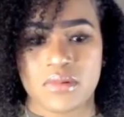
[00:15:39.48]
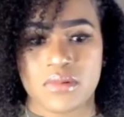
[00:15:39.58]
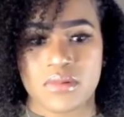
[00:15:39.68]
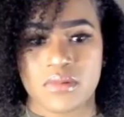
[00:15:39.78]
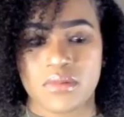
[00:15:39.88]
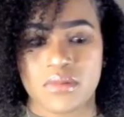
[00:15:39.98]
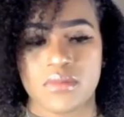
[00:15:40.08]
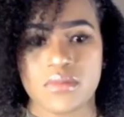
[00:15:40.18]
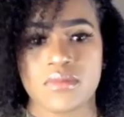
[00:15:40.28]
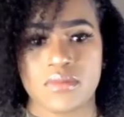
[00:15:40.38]

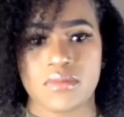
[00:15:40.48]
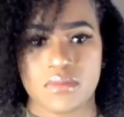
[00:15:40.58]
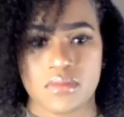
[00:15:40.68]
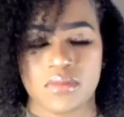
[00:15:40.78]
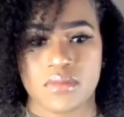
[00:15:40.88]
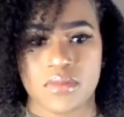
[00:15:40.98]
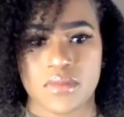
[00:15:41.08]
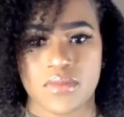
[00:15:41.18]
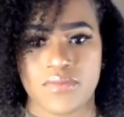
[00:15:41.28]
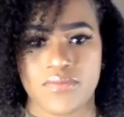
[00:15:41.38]

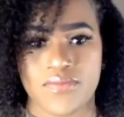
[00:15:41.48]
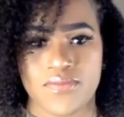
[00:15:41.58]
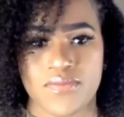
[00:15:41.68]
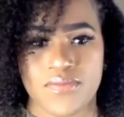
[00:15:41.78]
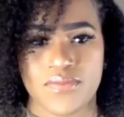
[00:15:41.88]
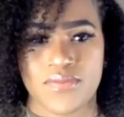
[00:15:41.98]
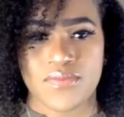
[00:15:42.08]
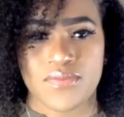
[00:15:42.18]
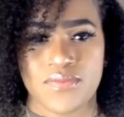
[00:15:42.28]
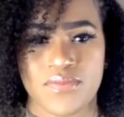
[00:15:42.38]

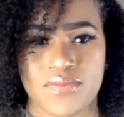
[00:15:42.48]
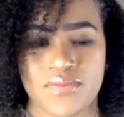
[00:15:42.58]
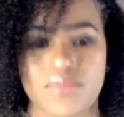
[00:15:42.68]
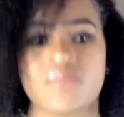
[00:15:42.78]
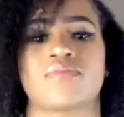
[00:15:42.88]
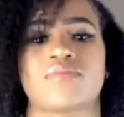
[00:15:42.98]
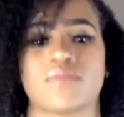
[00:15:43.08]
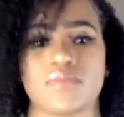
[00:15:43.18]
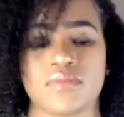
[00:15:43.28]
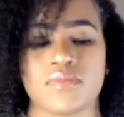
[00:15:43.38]

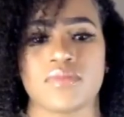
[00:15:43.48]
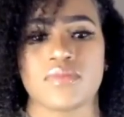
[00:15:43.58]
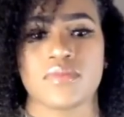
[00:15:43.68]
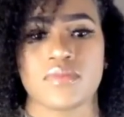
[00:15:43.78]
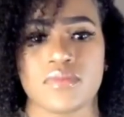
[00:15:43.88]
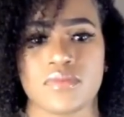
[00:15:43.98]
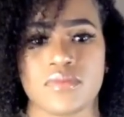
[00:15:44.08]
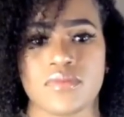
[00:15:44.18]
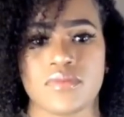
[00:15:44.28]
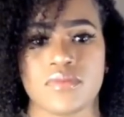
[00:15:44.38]

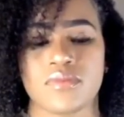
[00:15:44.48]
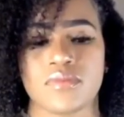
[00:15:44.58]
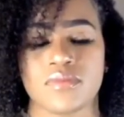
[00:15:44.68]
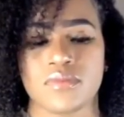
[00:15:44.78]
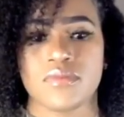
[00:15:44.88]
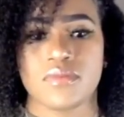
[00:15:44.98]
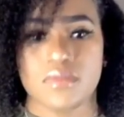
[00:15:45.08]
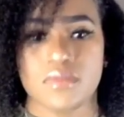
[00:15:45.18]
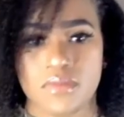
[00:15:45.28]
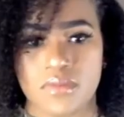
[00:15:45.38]

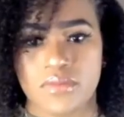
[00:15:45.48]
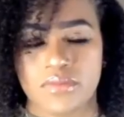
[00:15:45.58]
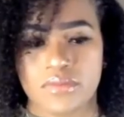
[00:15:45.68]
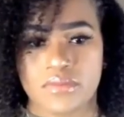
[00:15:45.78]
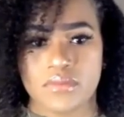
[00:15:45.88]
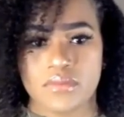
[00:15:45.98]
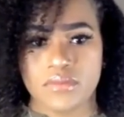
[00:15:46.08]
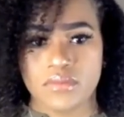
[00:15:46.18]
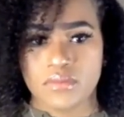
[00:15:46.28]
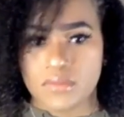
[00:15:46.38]

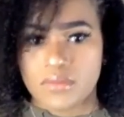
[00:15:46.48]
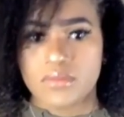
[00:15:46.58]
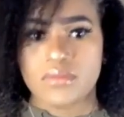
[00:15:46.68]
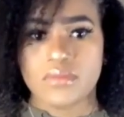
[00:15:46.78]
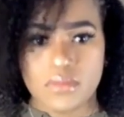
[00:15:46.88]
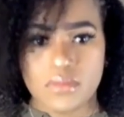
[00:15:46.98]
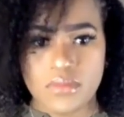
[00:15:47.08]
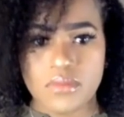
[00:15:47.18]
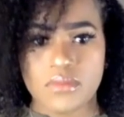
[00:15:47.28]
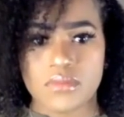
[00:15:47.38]
[no speech]